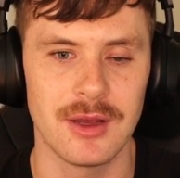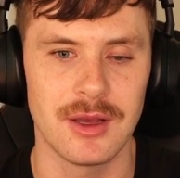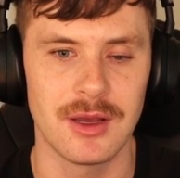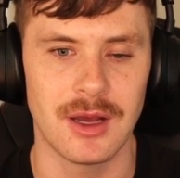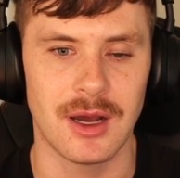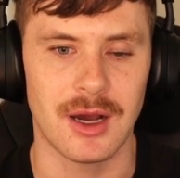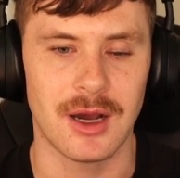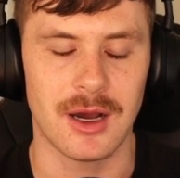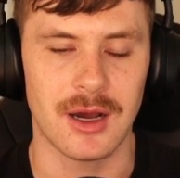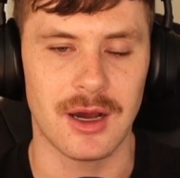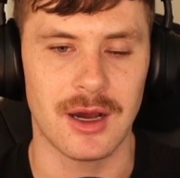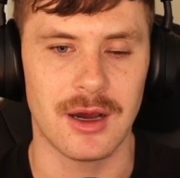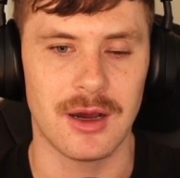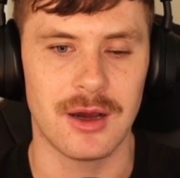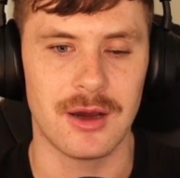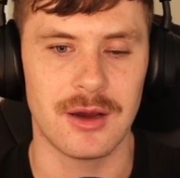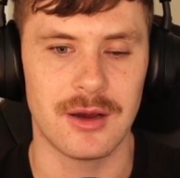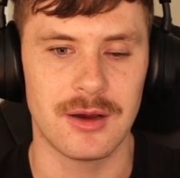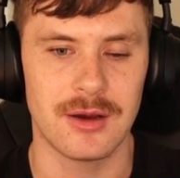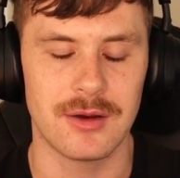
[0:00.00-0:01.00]

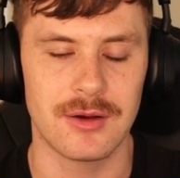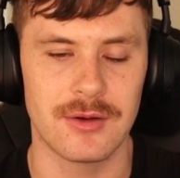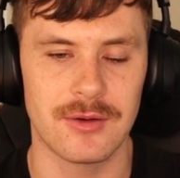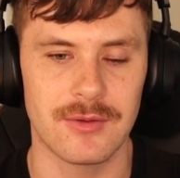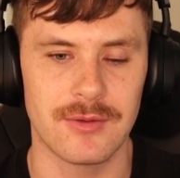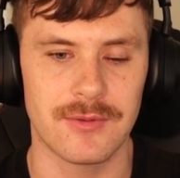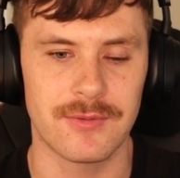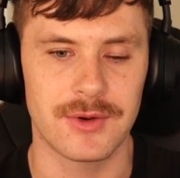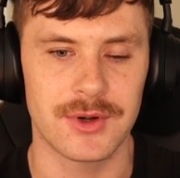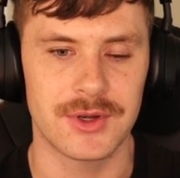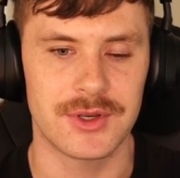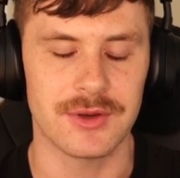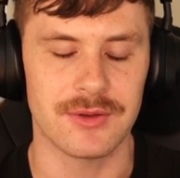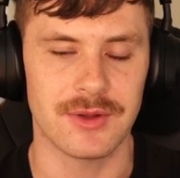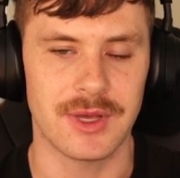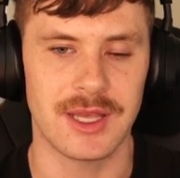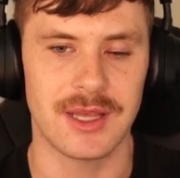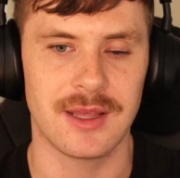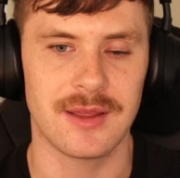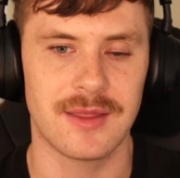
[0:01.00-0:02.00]
for
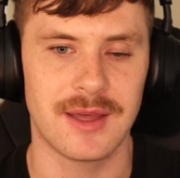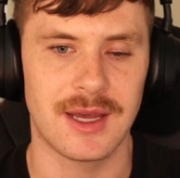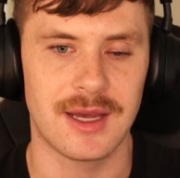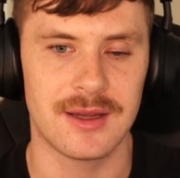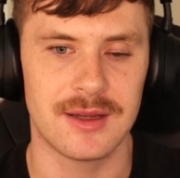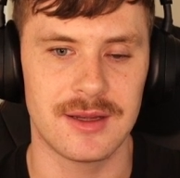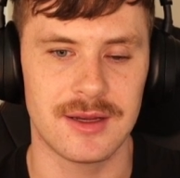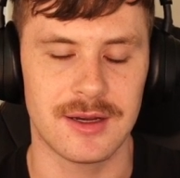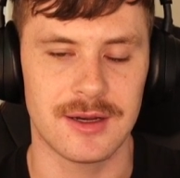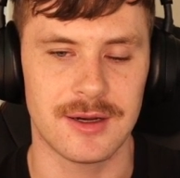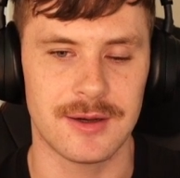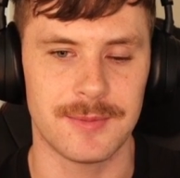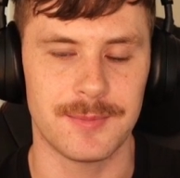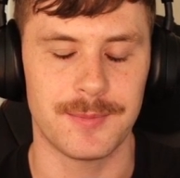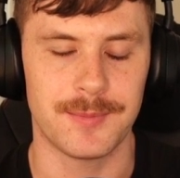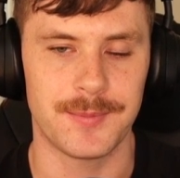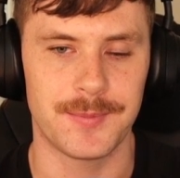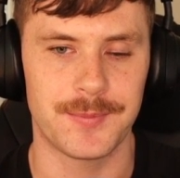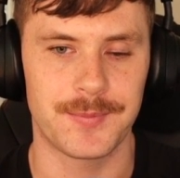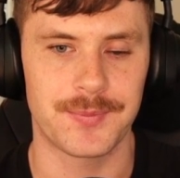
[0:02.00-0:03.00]
delaying that,
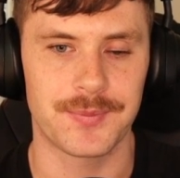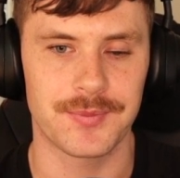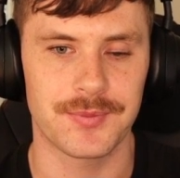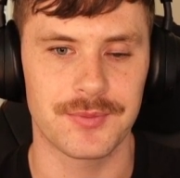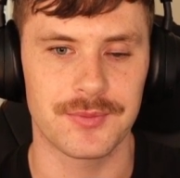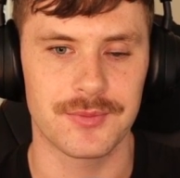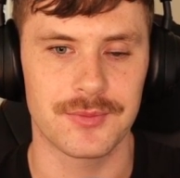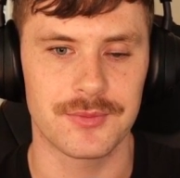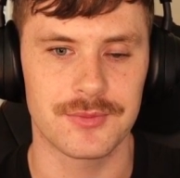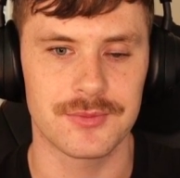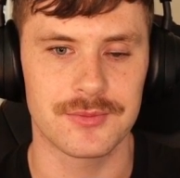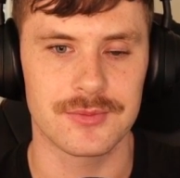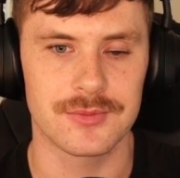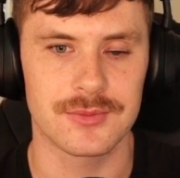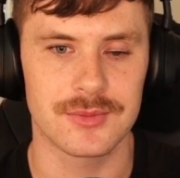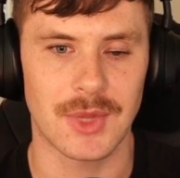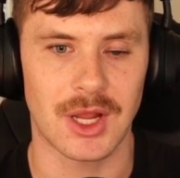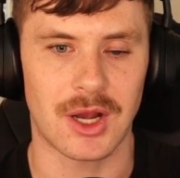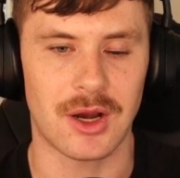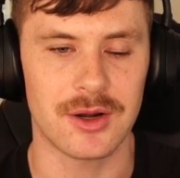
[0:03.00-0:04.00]

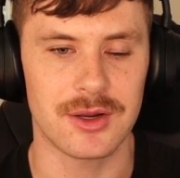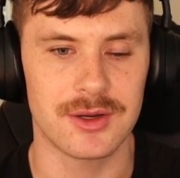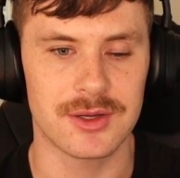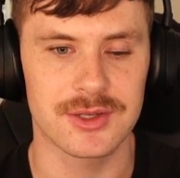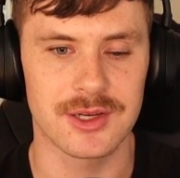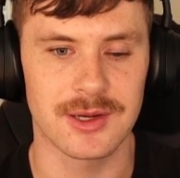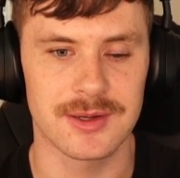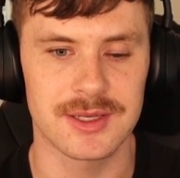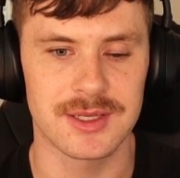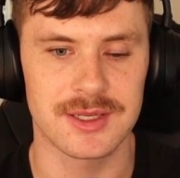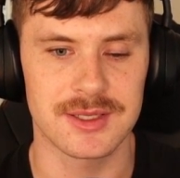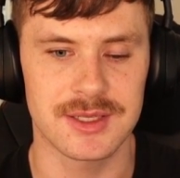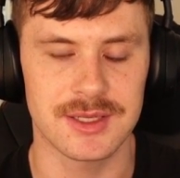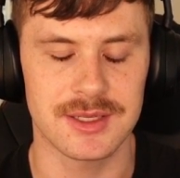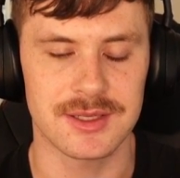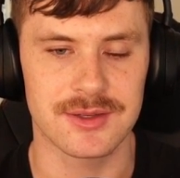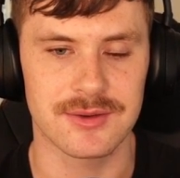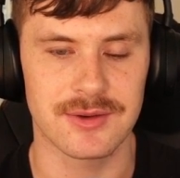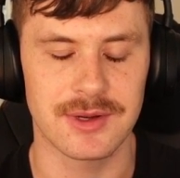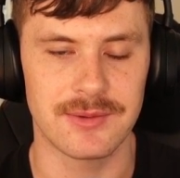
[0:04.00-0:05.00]
audio descriptions and
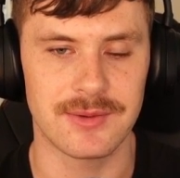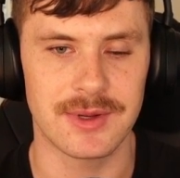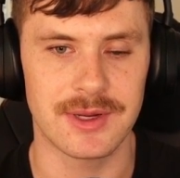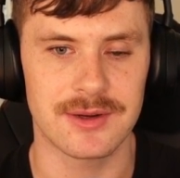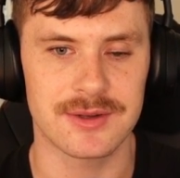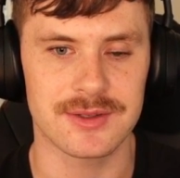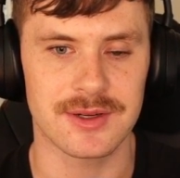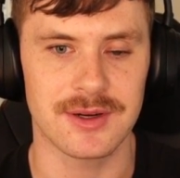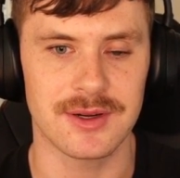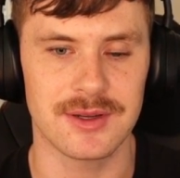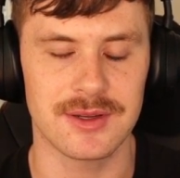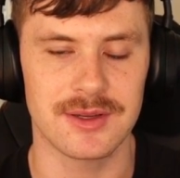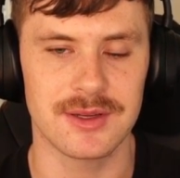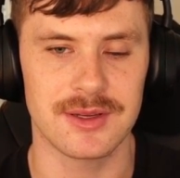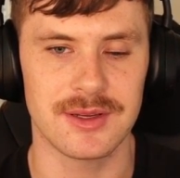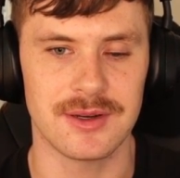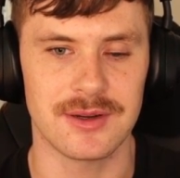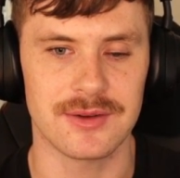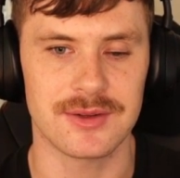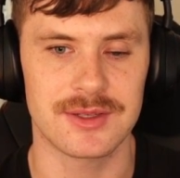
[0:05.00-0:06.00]
screen readers are,
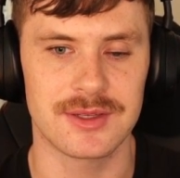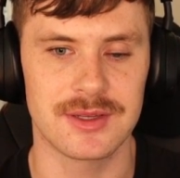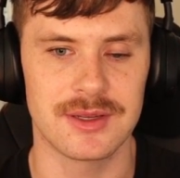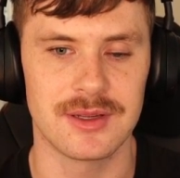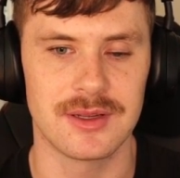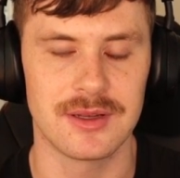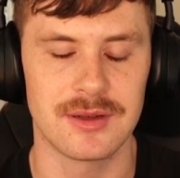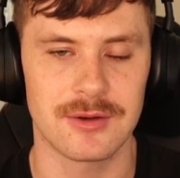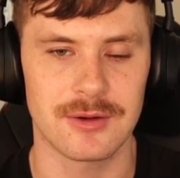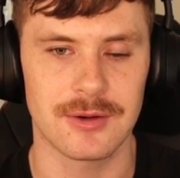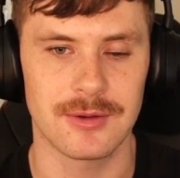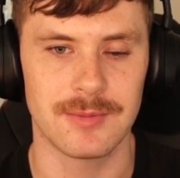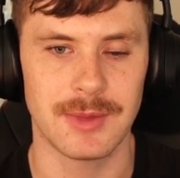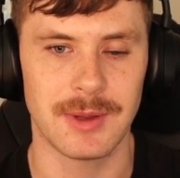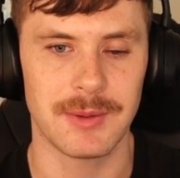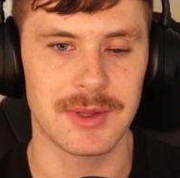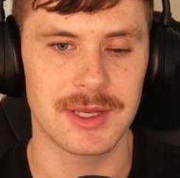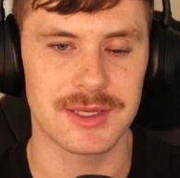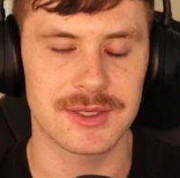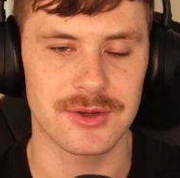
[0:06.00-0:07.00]
maybe
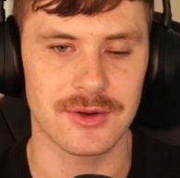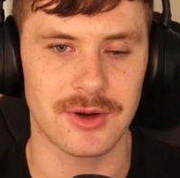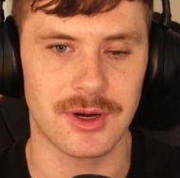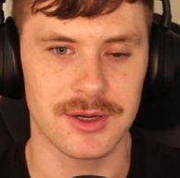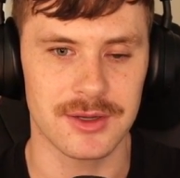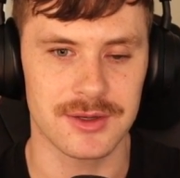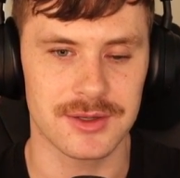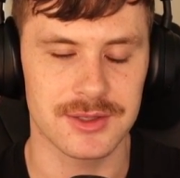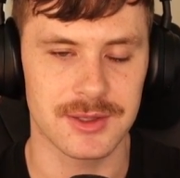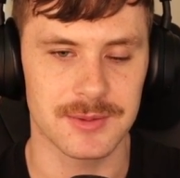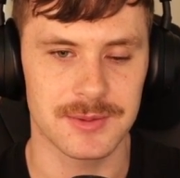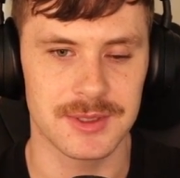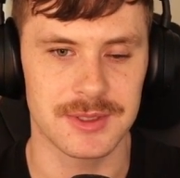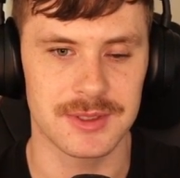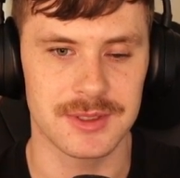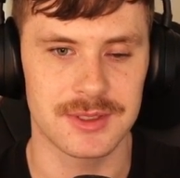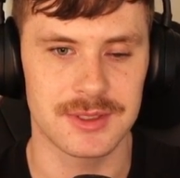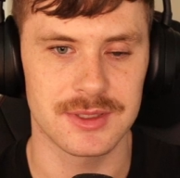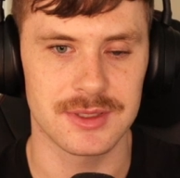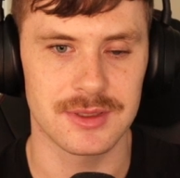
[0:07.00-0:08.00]
less so audio
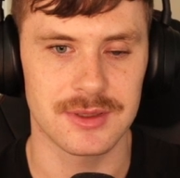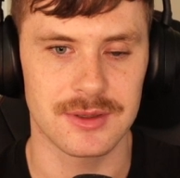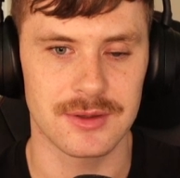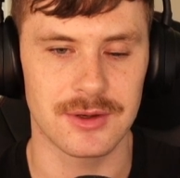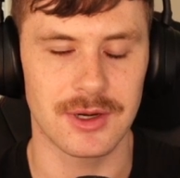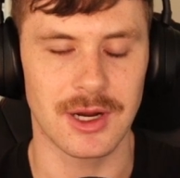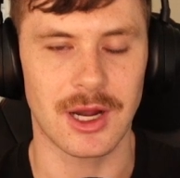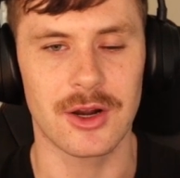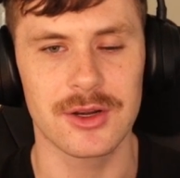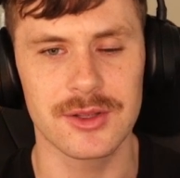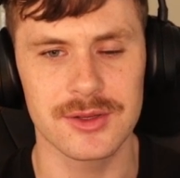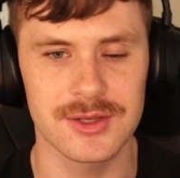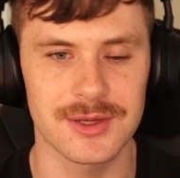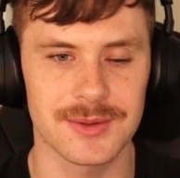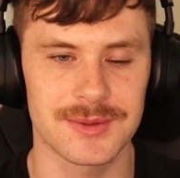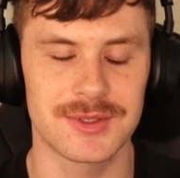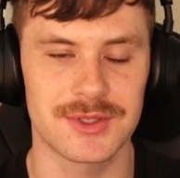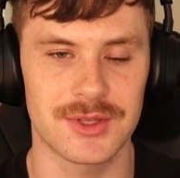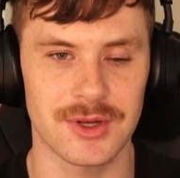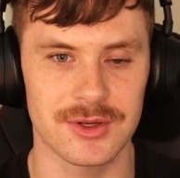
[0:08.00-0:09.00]
descriptions. Or audio
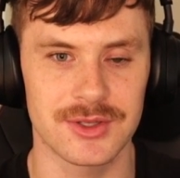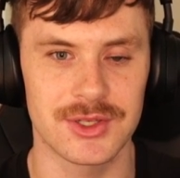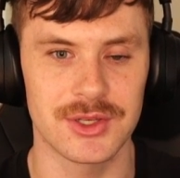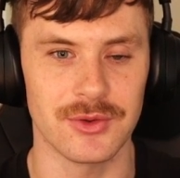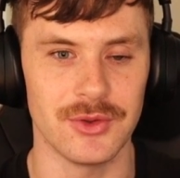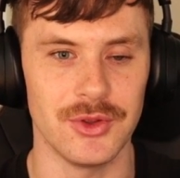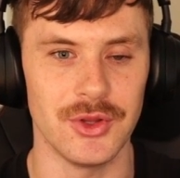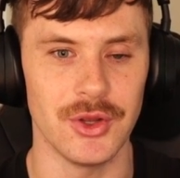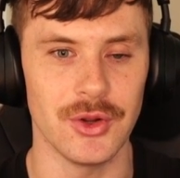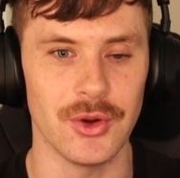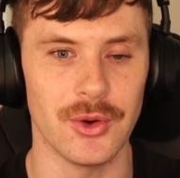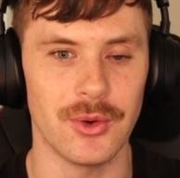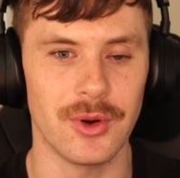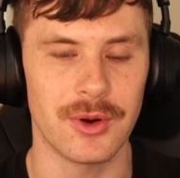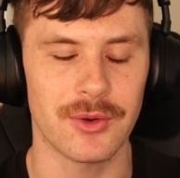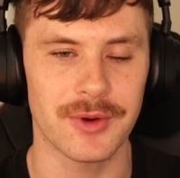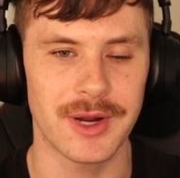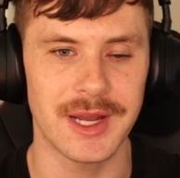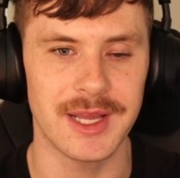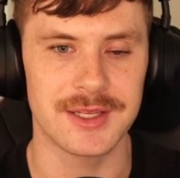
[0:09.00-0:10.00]
descriptions are still new,
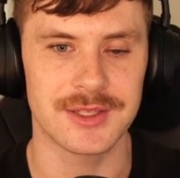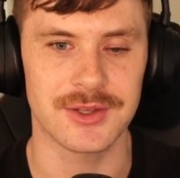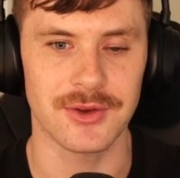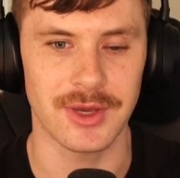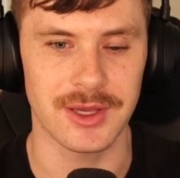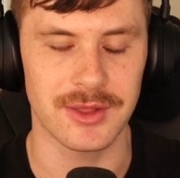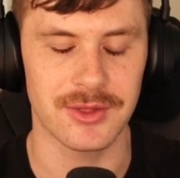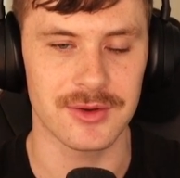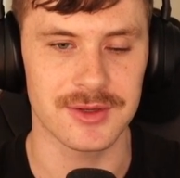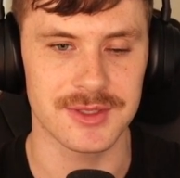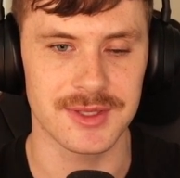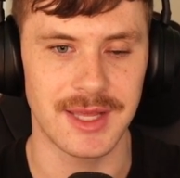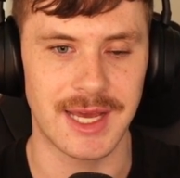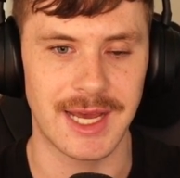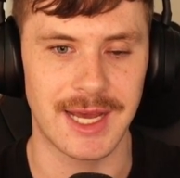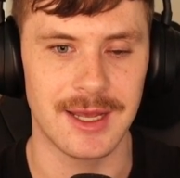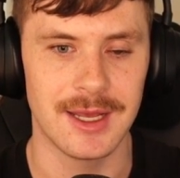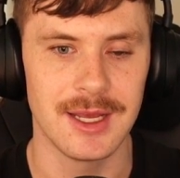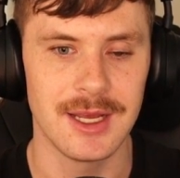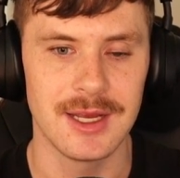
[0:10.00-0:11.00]
right? So like there's
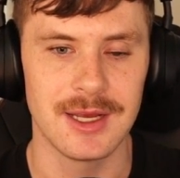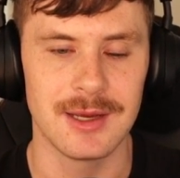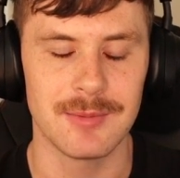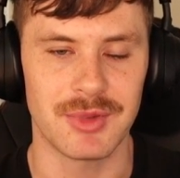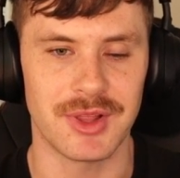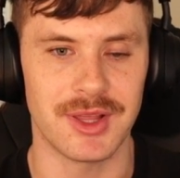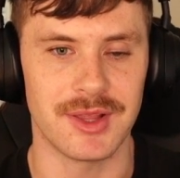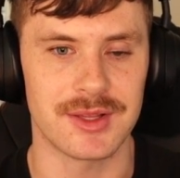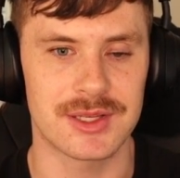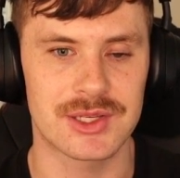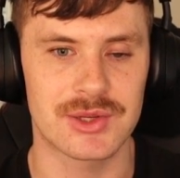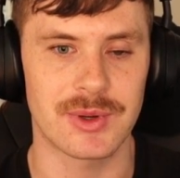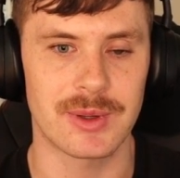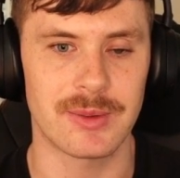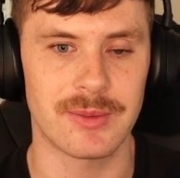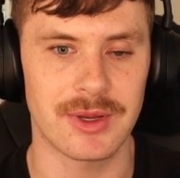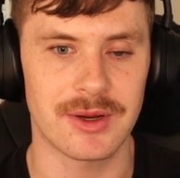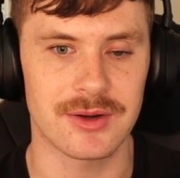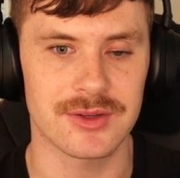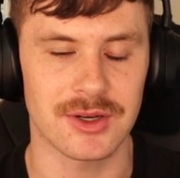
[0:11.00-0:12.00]
that, but then the screen
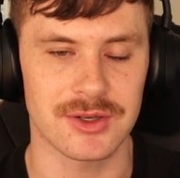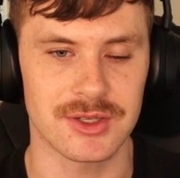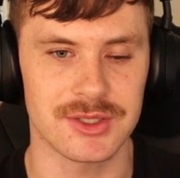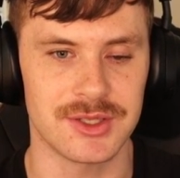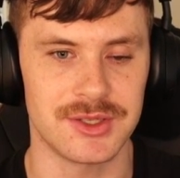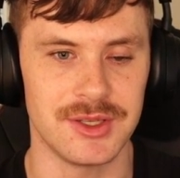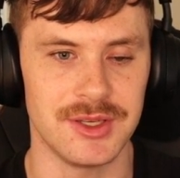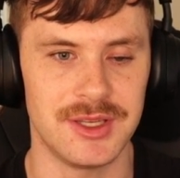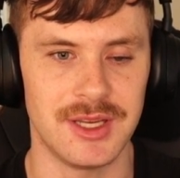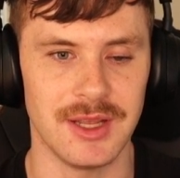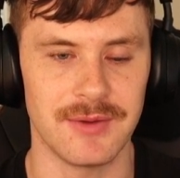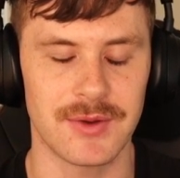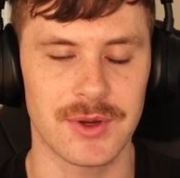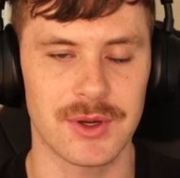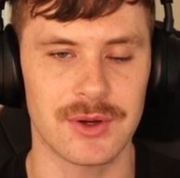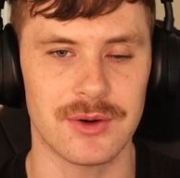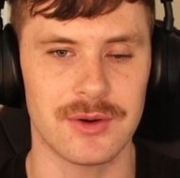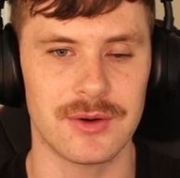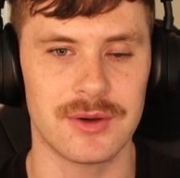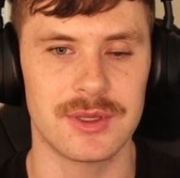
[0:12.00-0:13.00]
readers are just
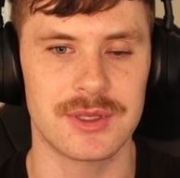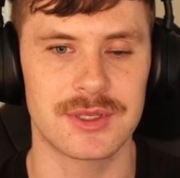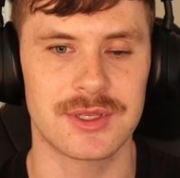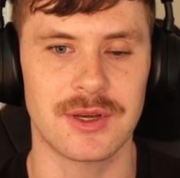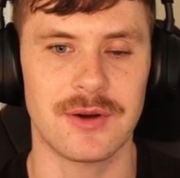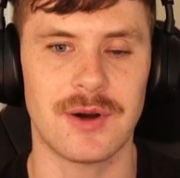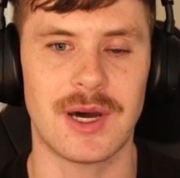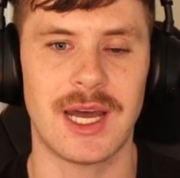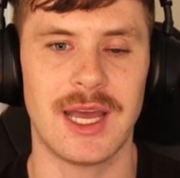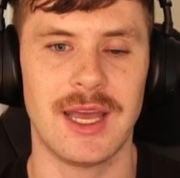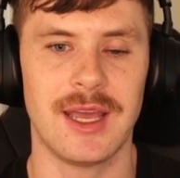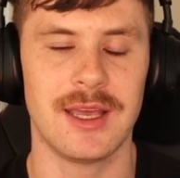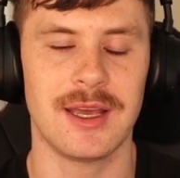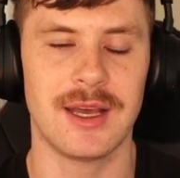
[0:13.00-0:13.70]
difficult. So I'm